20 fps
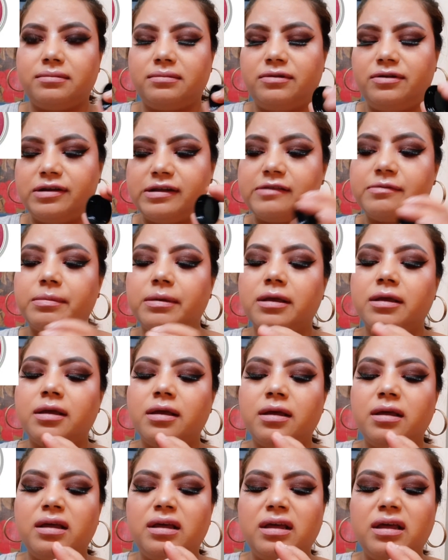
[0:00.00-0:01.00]
Trust me,
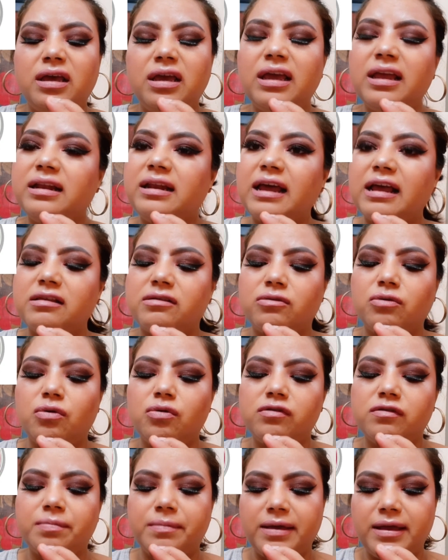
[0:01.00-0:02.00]
it has no
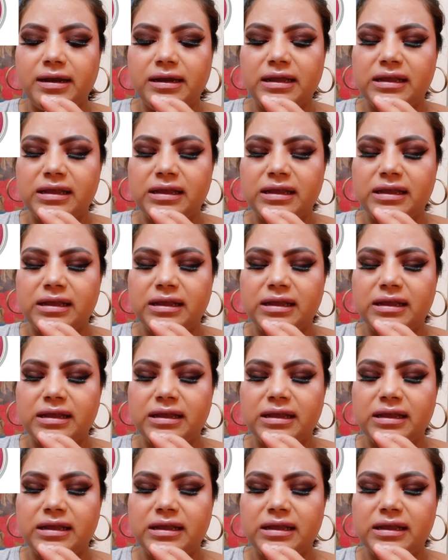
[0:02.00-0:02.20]
smell.